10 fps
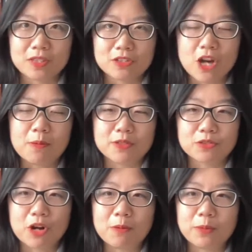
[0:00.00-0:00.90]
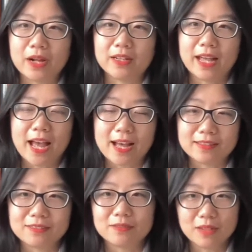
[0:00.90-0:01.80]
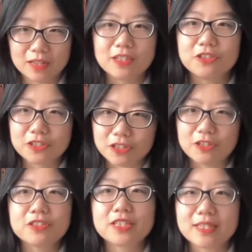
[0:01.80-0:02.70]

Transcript: Thomas Cromwell had introduced